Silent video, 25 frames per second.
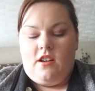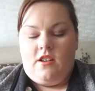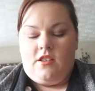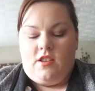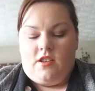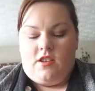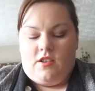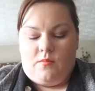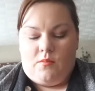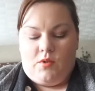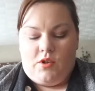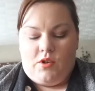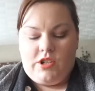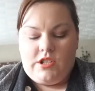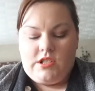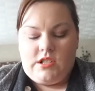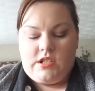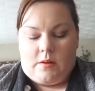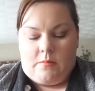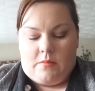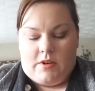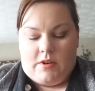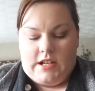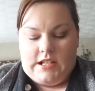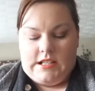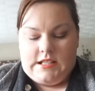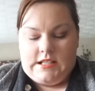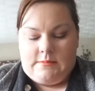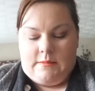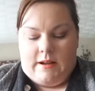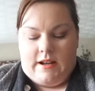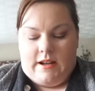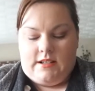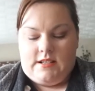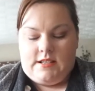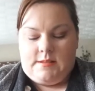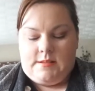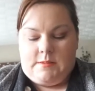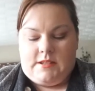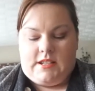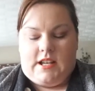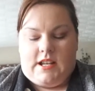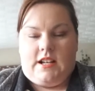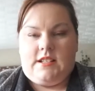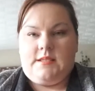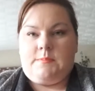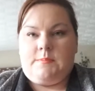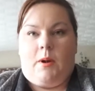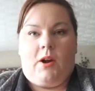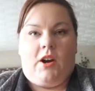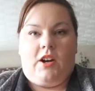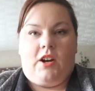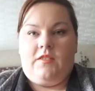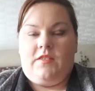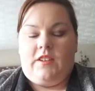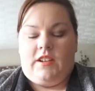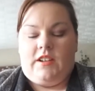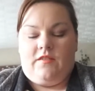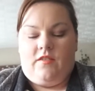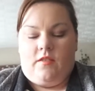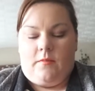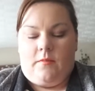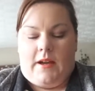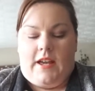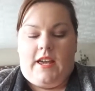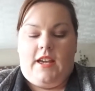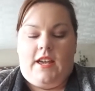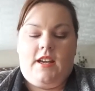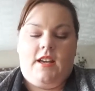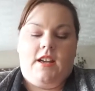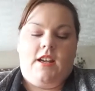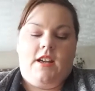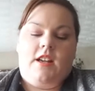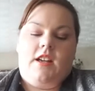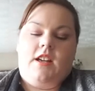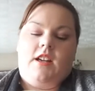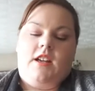They're more summery smells, but that's perfect for me.